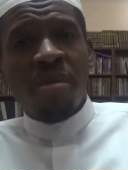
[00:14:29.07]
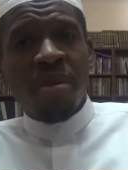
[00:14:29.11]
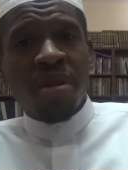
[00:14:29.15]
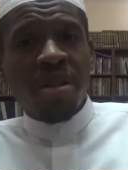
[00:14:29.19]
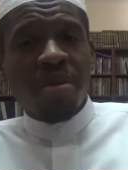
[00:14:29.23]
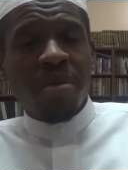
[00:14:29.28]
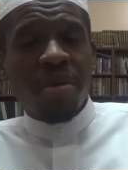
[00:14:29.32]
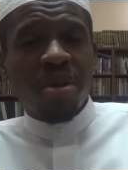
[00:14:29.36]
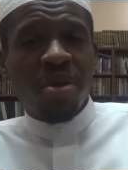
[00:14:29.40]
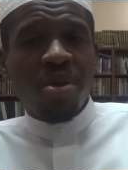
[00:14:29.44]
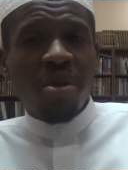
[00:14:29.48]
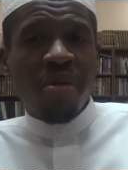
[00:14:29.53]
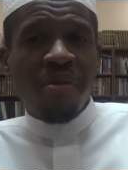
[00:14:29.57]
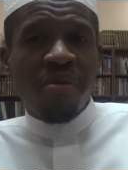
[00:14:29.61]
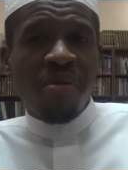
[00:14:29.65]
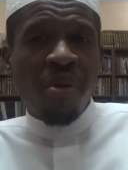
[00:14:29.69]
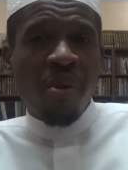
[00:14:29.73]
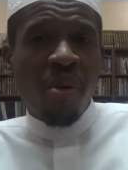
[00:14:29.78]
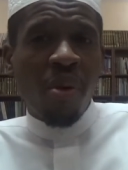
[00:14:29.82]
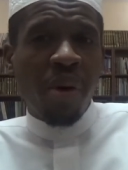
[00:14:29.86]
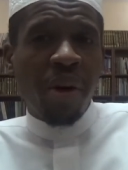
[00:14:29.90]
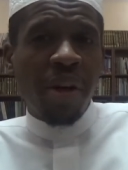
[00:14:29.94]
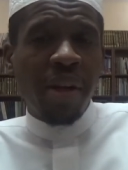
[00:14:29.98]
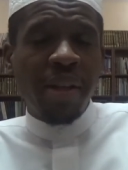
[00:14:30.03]
Muslim is to
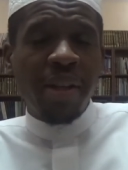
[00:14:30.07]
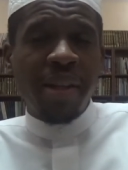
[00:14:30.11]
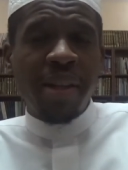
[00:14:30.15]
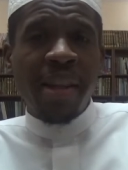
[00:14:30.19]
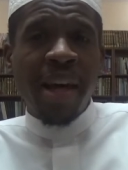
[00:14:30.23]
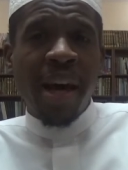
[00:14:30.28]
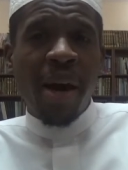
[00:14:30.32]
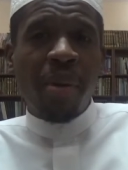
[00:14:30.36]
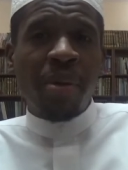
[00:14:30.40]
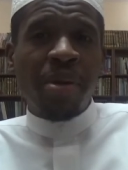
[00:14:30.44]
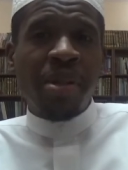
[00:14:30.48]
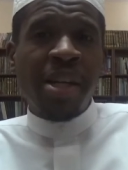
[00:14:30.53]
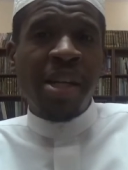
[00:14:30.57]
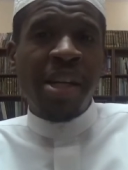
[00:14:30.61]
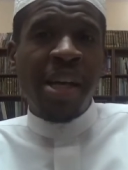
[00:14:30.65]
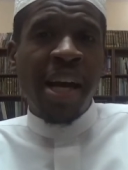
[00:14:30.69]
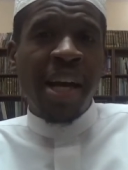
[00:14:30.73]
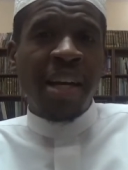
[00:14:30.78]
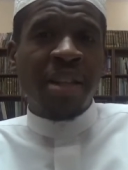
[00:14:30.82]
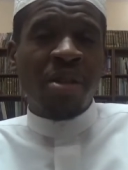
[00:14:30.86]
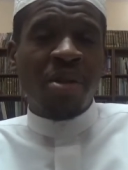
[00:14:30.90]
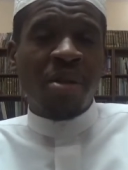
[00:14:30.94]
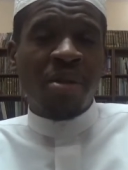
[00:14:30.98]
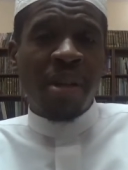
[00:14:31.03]
avoid that which he
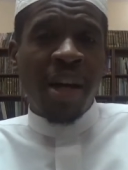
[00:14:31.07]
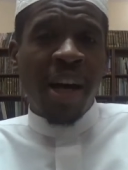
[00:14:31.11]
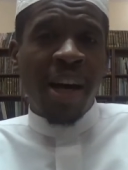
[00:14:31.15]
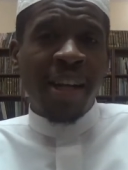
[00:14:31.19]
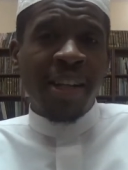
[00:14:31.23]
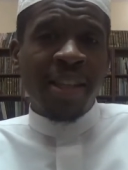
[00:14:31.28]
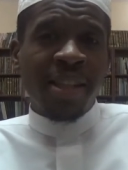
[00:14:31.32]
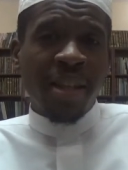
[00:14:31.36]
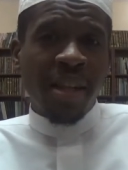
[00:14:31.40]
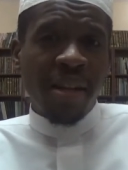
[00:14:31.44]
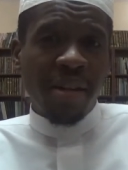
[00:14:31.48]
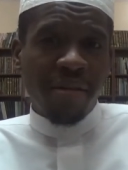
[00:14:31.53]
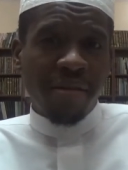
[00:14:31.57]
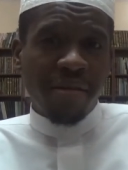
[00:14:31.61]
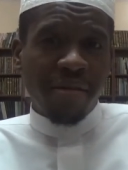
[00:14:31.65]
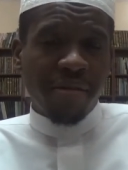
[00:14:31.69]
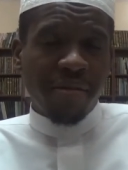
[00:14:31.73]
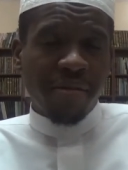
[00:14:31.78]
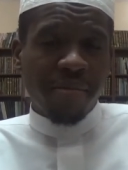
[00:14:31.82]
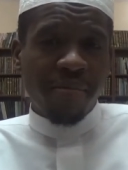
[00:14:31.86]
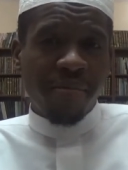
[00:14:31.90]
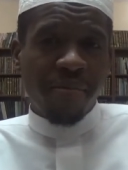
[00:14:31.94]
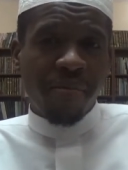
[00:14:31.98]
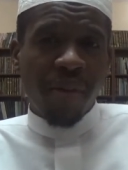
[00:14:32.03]
has no knowledge of.